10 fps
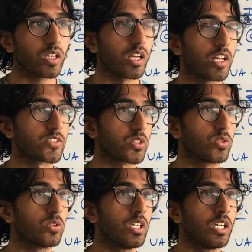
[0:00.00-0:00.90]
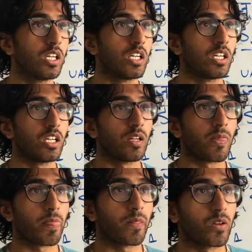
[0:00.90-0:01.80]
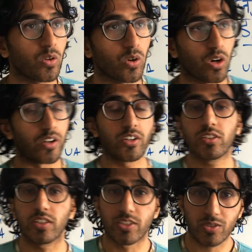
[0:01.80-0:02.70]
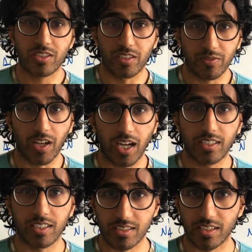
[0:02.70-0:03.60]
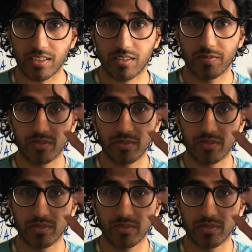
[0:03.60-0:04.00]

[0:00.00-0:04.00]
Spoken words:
And so another interesting fact is this.